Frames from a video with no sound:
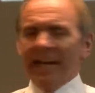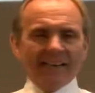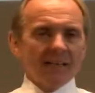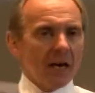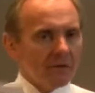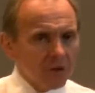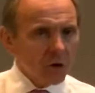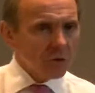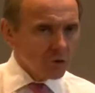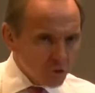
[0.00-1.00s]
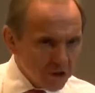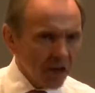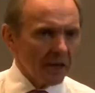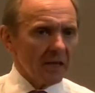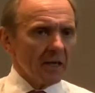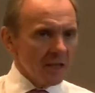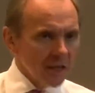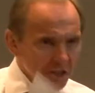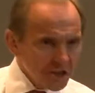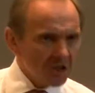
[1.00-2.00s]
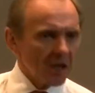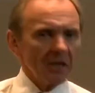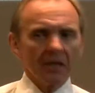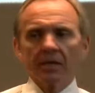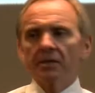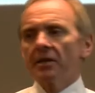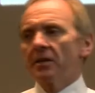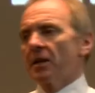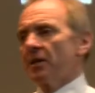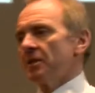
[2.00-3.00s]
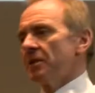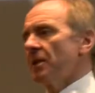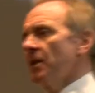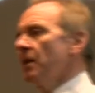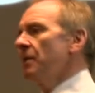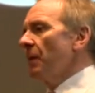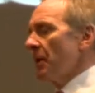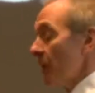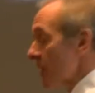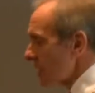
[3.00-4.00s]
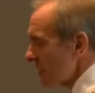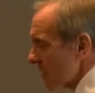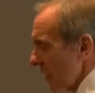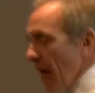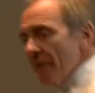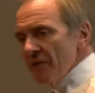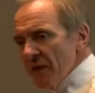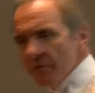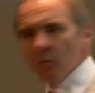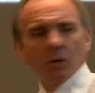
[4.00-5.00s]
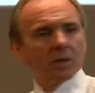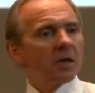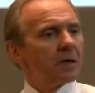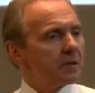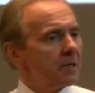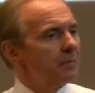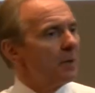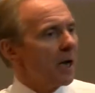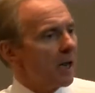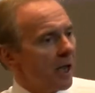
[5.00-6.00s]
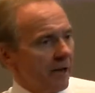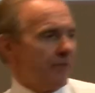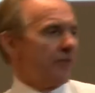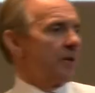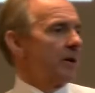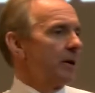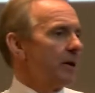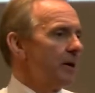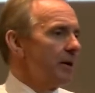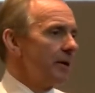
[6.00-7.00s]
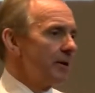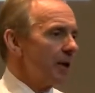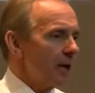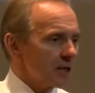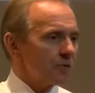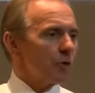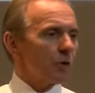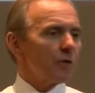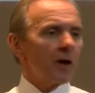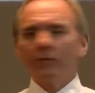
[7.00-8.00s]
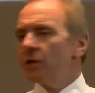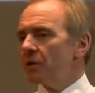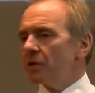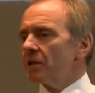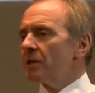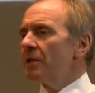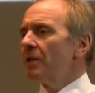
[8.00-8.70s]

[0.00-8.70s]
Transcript: and I've told you, stunningly, stunningly dedicated. By the way, the civil service, I've never worked harder in my life in the last 4 or 5 years